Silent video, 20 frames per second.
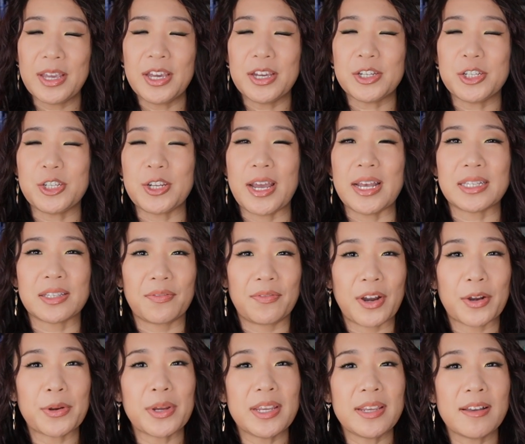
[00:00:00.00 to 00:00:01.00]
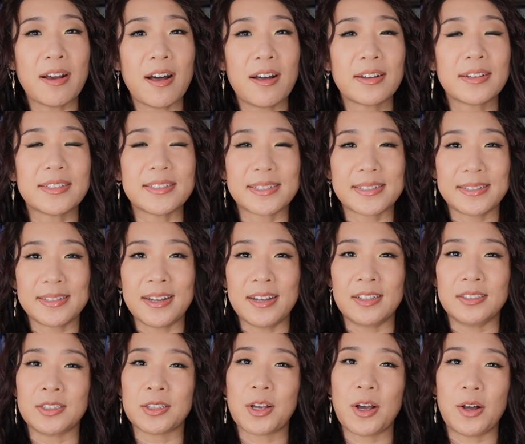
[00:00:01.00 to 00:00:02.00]
She has a very young
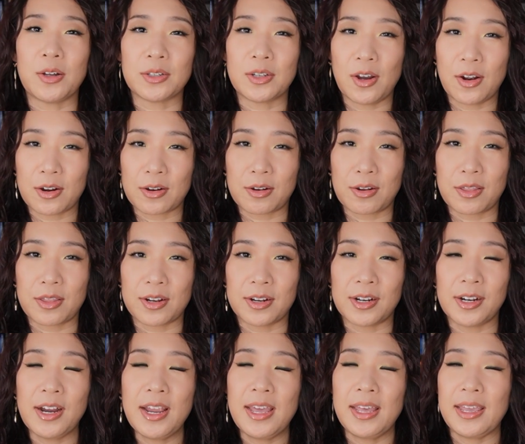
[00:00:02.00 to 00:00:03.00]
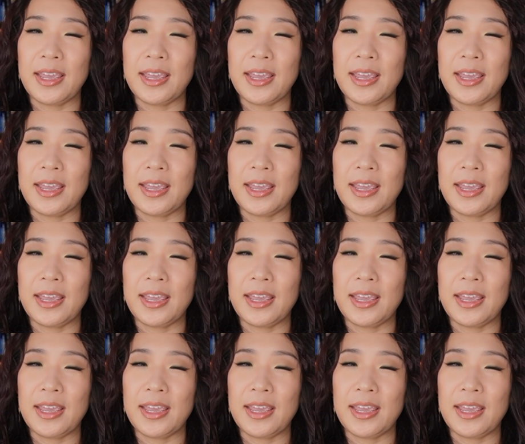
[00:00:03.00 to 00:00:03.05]
son called Arthur,